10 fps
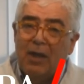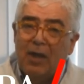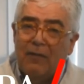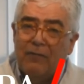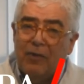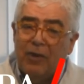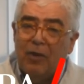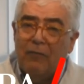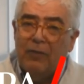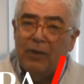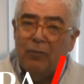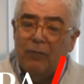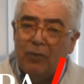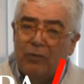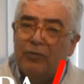very helpful in
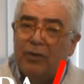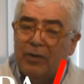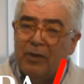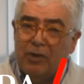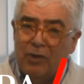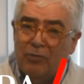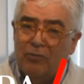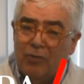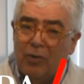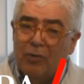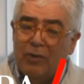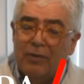reversing the acute stroke.